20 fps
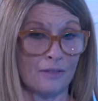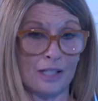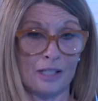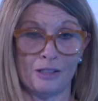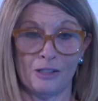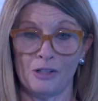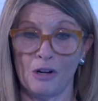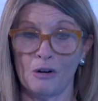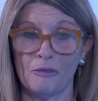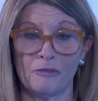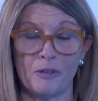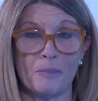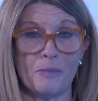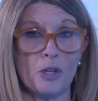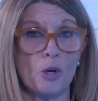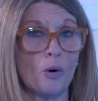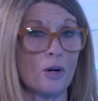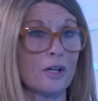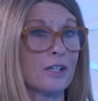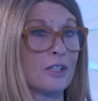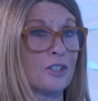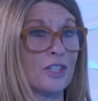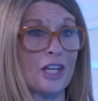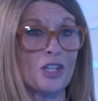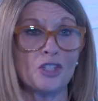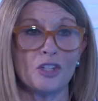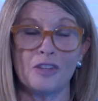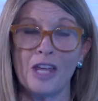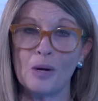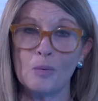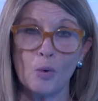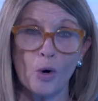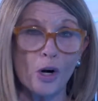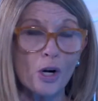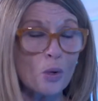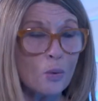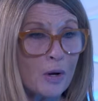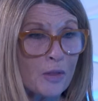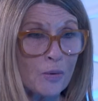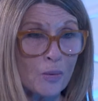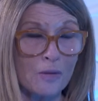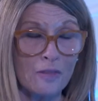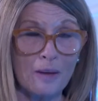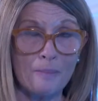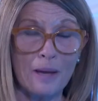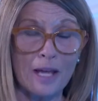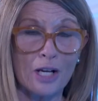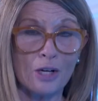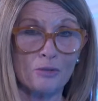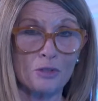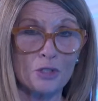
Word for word: you know, from the organization they work with when they make a